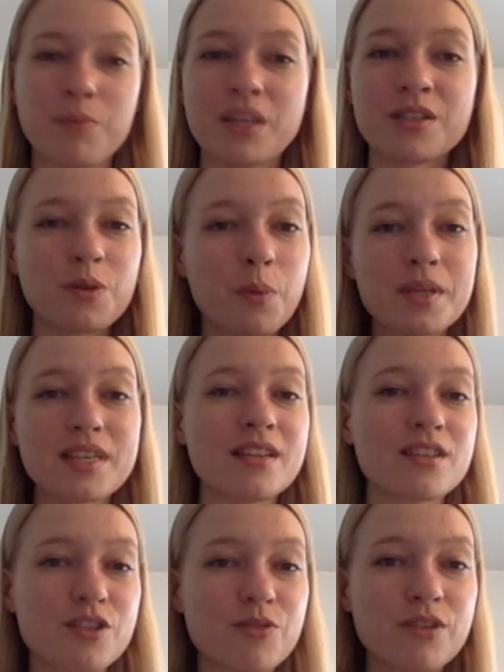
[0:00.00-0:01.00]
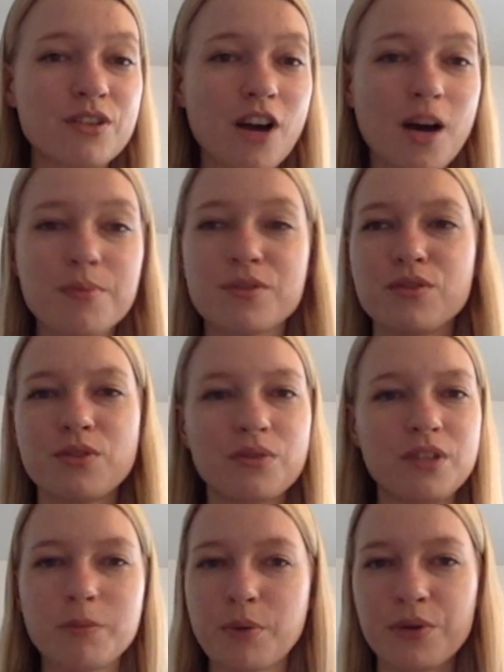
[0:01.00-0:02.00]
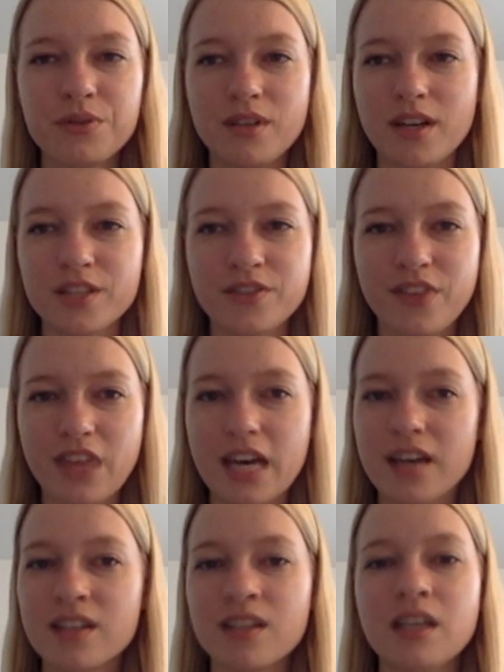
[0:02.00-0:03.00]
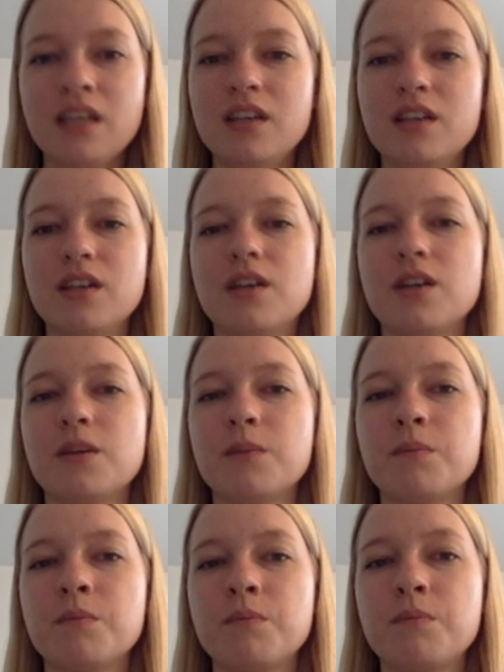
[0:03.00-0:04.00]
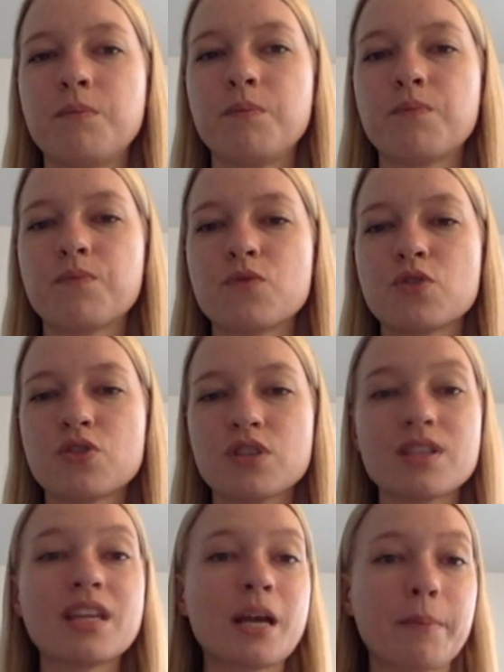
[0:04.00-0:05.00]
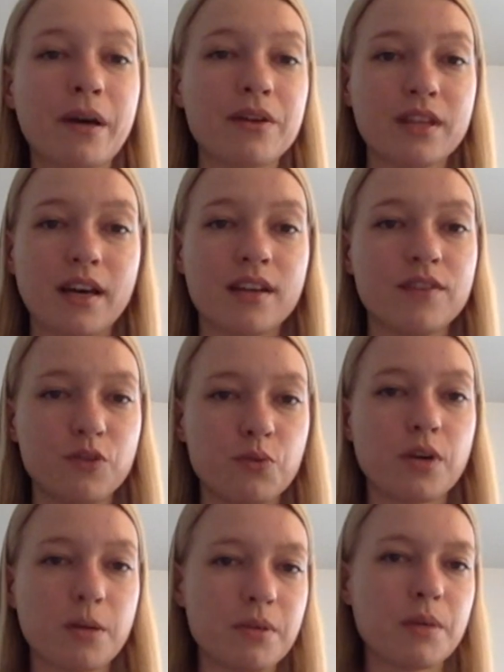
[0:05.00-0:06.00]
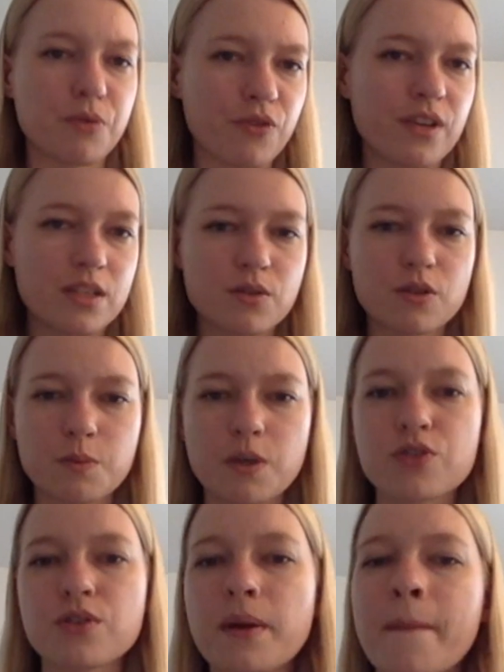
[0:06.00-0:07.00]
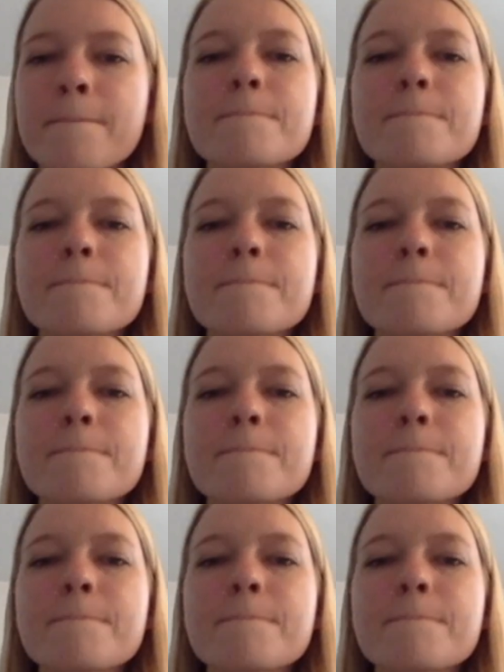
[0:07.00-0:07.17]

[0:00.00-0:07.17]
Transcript: But there's always industry jobs, and you don't need postdocs for that. So just think about that if you want to be a professor, especially.